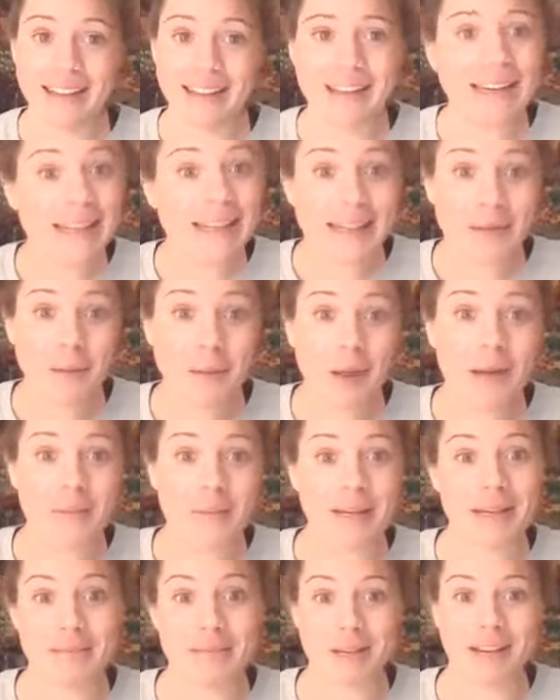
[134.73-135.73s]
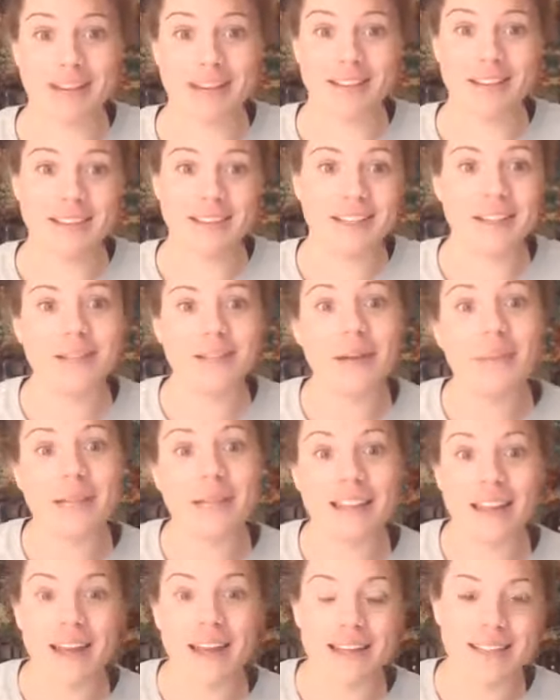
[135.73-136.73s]
and I didn't want to be in pain. Nobody
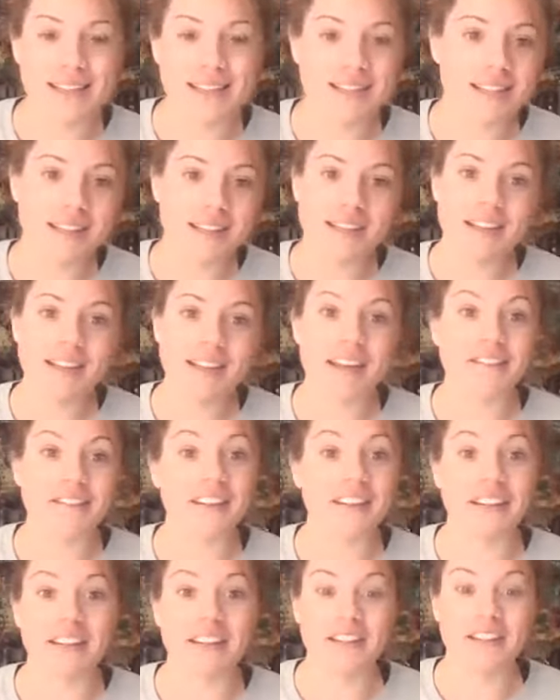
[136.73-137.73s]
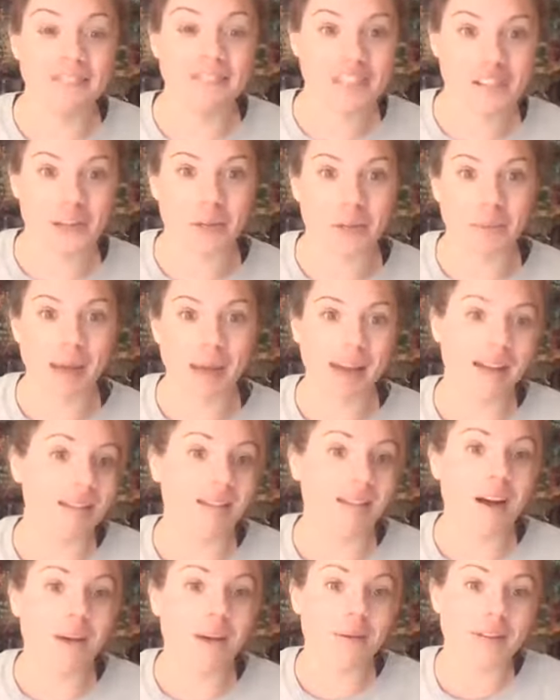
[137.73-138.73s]
likes that feeling of physical pain
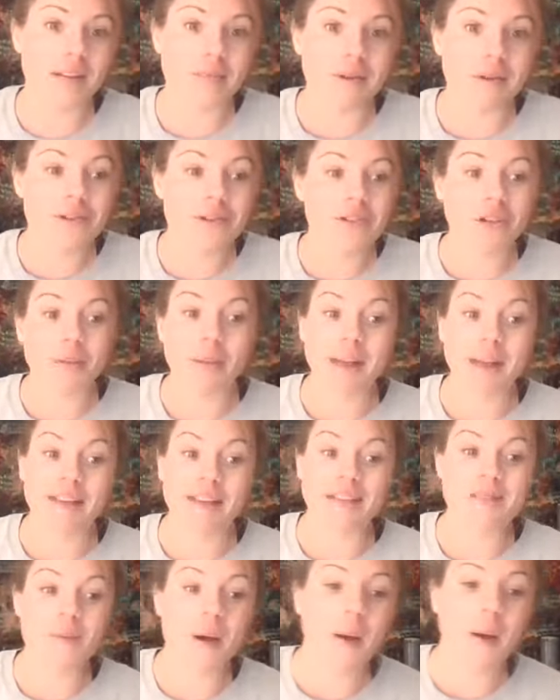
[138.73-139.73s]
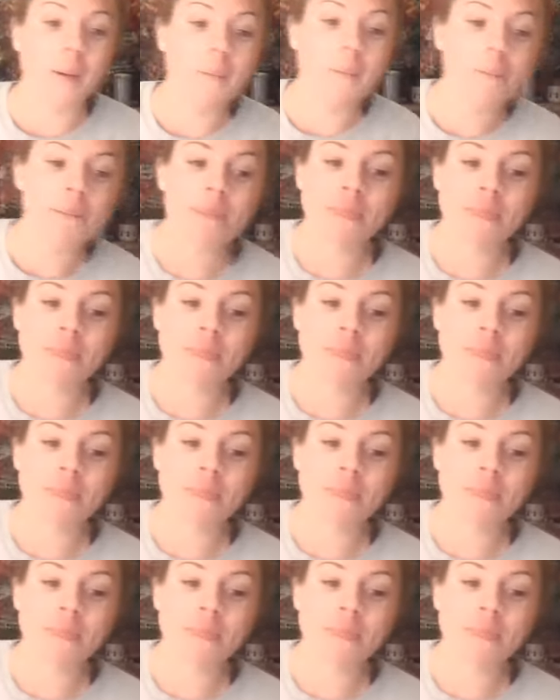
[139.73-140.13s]
along with the emotional pain as well.